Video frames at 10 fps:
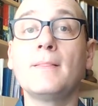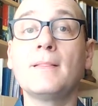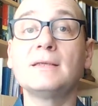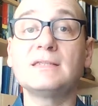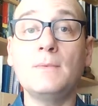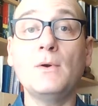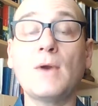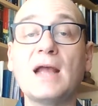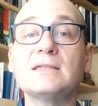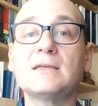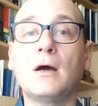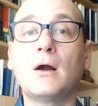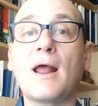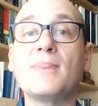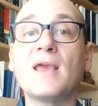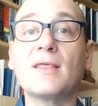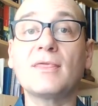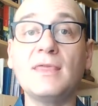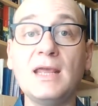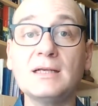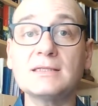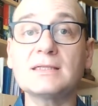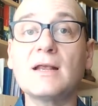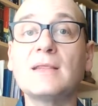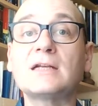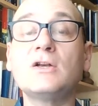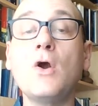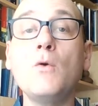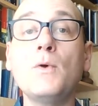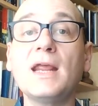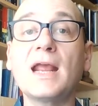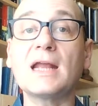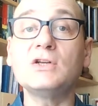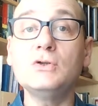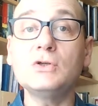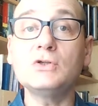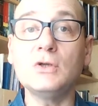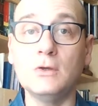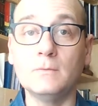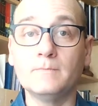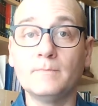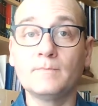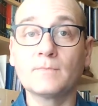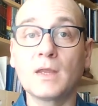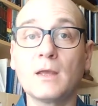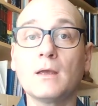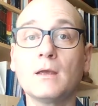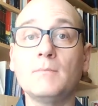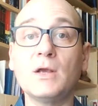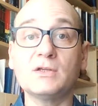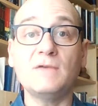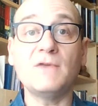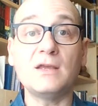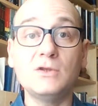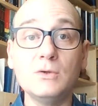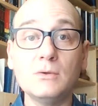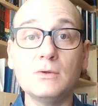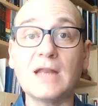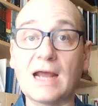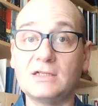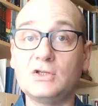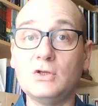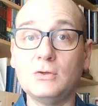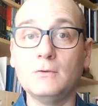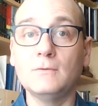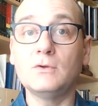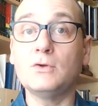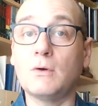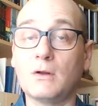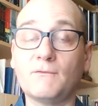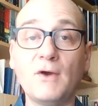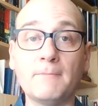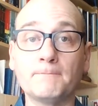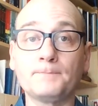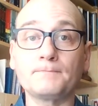Civil rights are the things that nobody can do to you, because if they do that to you, you're not free.